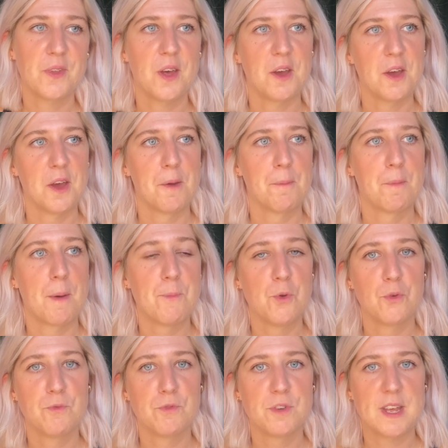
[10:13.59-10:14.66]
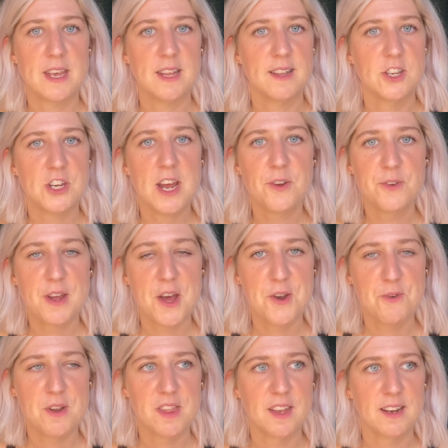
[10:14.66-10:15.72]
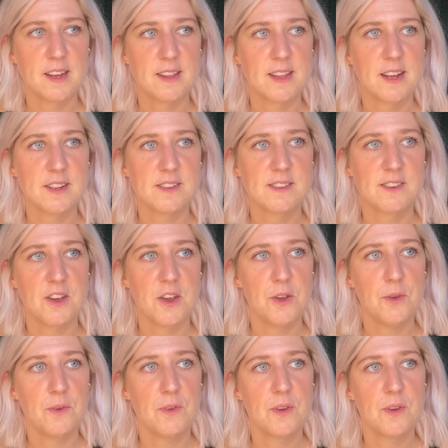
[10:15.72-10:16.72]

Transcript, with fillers: I'm not taking the channel down or anything like that. So